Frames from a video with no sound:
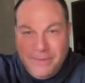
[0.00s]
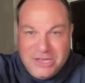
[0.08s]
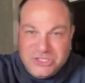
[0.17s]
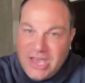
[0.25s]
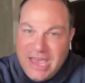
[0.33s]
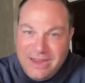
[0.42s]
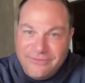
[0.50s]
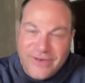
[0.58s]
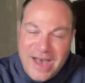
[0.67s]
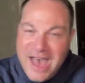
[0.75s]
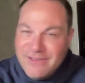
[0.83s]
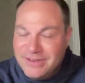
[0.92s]
page
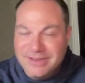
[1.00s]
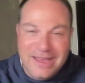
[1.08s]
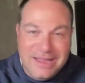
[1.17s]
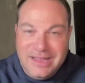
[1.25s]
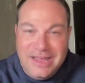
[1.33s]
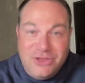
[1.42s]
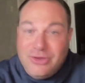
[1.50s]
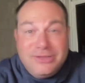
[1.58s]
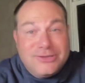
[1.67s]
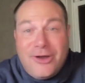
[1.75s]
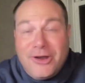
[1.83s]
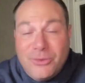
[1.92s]
85, and you can
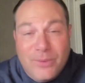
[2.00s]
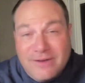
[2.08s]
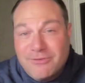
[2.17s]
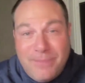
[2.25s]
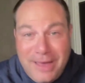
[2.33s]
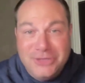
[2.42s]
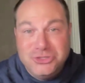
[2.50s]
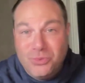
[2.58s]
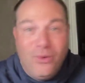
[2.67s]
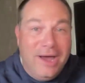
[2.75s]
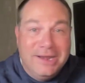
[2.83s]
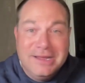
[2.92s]
turn to whatever page you
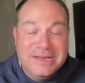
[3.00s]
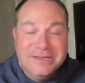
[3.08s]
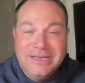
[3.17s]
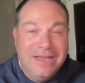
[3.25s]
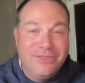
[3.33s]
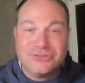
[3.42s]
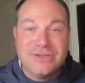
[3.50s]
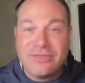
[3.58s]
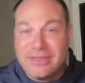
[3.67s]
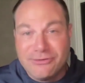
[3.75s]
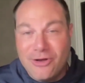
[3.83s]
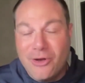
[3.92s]
want. And there's
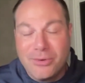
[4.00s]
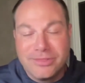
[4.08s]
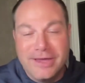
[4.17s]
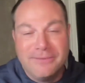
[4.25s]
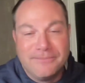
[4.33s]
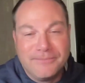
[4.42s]
nothing wrong with that.